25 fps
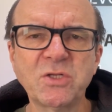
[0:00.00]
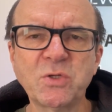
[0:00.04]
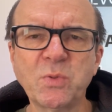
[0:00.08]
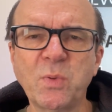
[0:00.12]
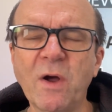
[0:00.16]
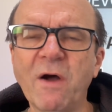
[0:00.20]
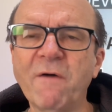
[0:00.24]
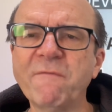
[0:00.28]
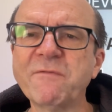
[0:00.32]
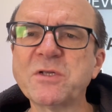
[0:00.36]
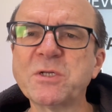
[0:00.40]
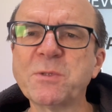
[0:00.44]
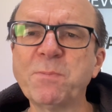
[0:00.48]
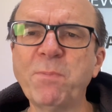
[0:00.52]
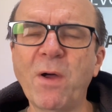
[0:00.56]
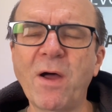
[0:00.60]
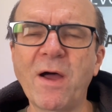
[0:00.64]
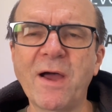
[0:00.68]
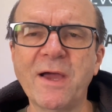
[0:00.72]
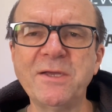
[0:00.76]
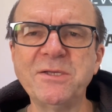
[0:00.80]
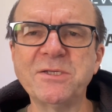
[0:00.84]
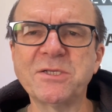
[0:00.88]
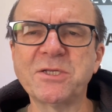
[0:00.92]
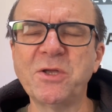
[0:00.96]
12
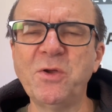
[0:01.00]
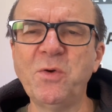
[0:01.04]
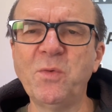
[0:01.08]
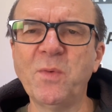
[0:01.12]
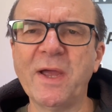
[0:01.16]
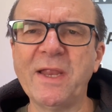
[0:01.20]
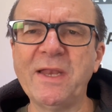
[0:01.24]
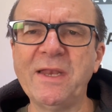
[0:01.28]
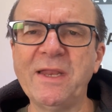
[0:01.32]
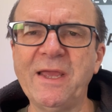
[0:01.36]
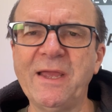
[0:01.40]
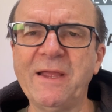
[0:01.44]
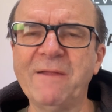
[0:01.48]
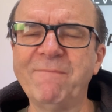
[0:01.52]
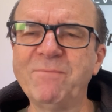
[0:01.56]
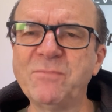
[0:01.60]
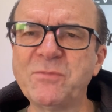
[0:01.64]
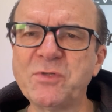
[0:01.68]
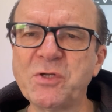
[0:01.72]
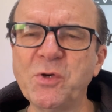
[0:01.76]
spies who went in,